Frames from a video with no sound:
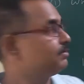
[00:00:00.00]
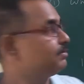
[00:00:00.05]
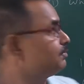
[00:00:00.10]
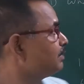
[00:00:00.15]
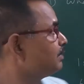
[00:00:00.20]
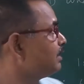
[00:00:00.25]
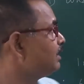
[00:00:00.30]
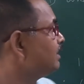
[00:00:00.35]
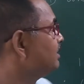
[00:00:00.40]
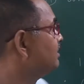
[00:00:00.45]

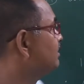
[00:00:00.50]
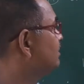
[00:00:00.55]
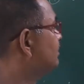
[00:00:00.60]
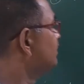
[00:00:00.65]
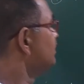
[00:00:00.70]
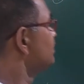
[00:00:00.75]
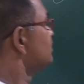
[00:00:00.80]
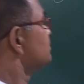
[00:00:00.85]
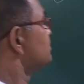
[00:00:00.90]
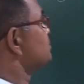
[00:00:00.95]
Okay.
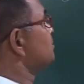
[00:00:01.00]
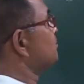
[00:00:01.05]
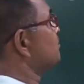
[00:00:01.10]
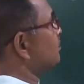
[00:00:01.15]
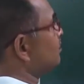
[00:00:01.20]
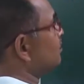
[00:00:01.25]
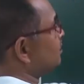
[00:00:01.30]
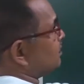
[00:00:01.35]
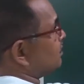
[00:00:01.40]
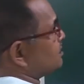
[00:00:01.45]
So
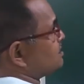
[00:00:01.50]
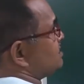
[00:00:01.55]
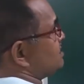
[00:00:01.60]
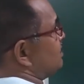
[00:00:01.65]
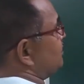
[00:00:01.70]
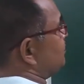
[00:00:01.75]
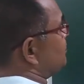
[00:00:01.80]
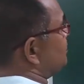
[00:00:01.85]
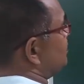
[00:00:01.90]
mole concept